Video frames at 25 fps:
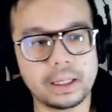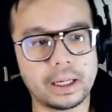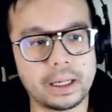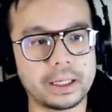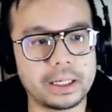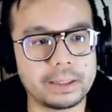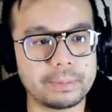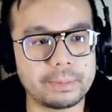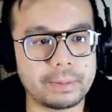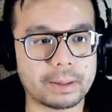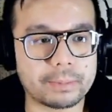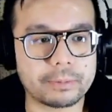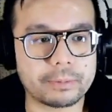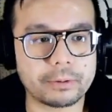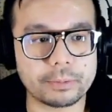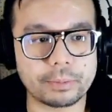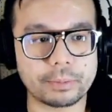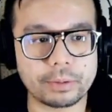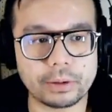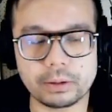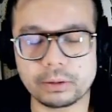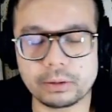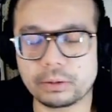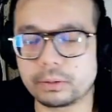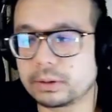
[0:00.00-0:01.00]
and a MacBook
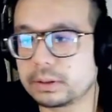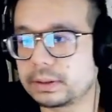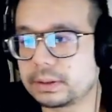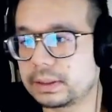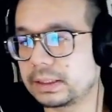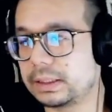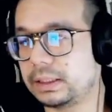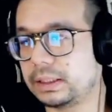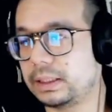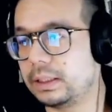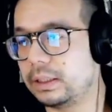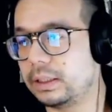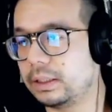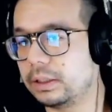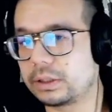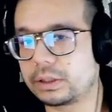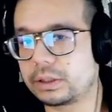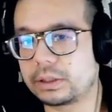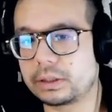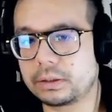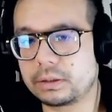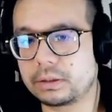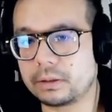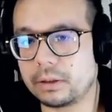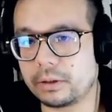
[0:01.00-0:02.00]
Pro 16-inch,